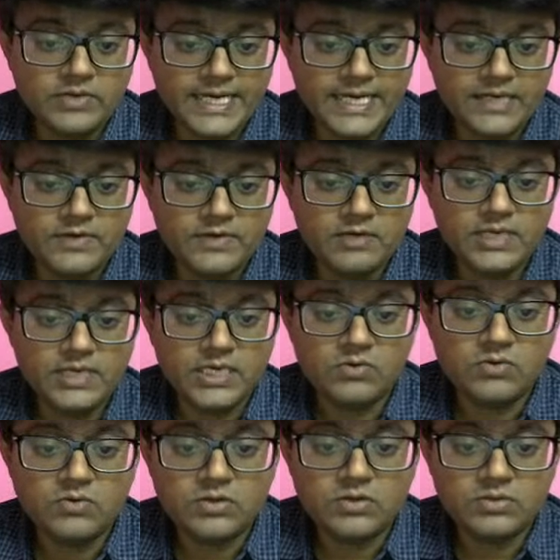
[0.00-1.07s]
right, will be
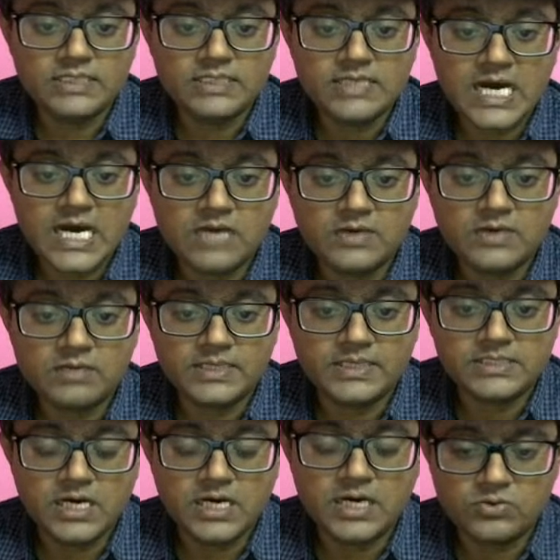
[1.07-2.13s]
equal to this R1
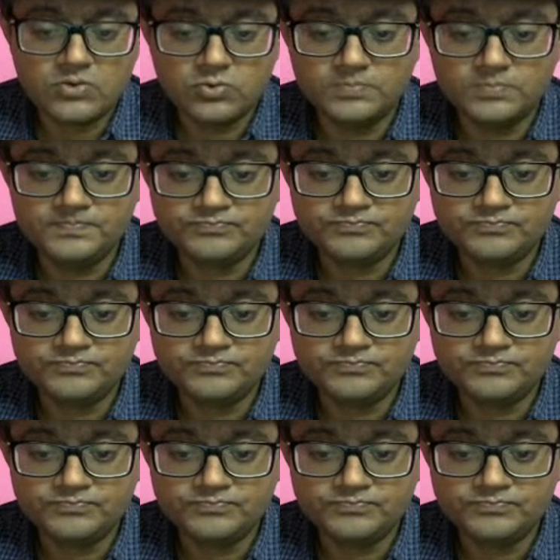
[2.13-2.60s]
plus R2.